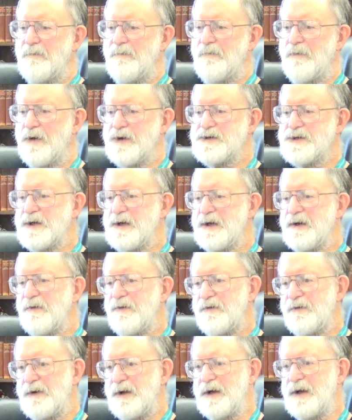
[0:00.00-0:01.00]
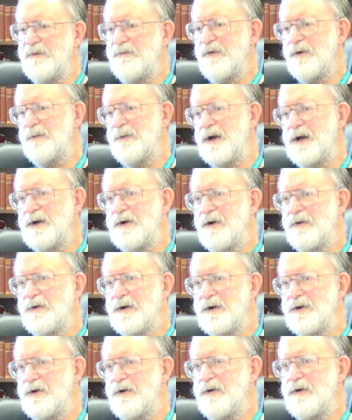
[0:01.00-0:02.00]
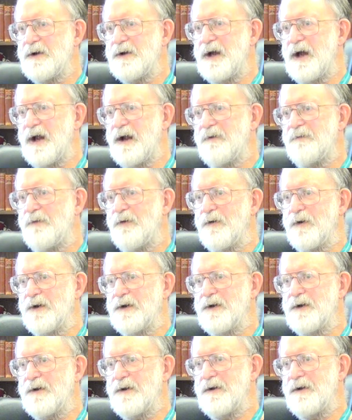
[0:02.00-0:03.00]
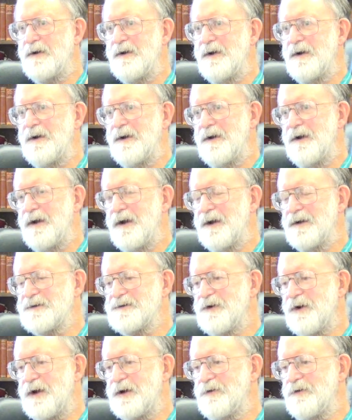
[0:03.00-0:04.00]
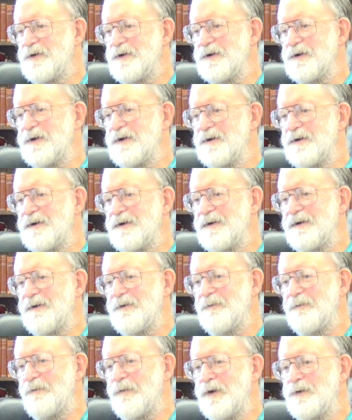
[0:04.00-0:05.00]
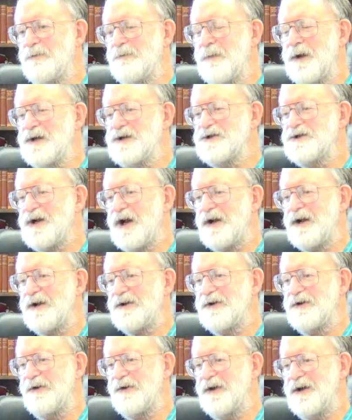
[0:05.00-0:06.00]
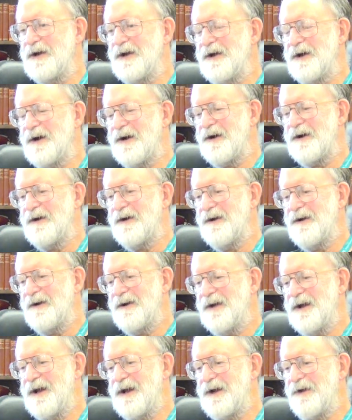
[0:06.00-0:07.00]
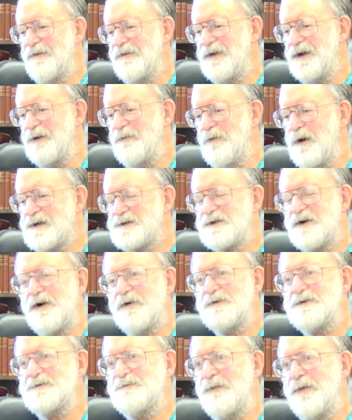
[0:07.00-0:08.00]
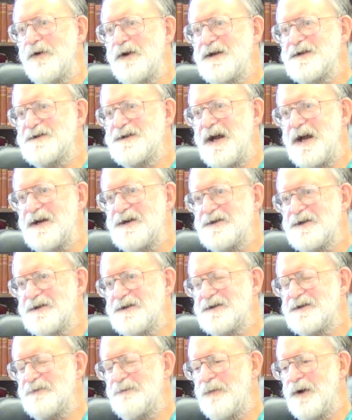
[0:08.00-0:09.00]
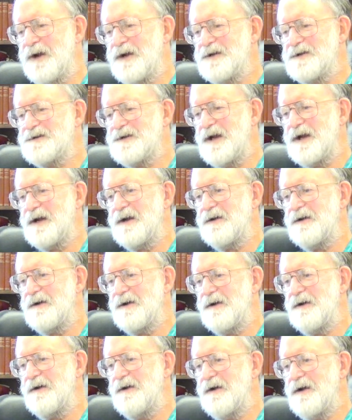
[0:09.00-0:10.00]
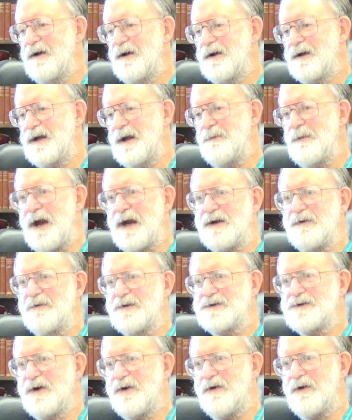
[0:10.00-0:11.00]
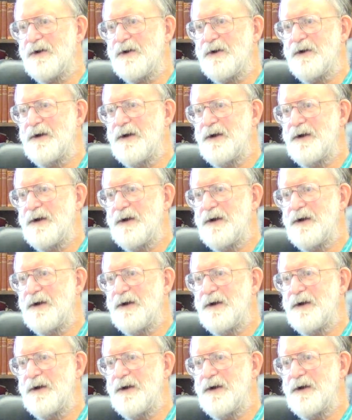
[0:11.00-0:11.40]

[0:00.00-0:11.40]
fortunately for me, don't occur in California, and so I couldn't wouldn't be shuttled to the uh, any of the West Coast marine stations, but instead uh, came back to Woods Hole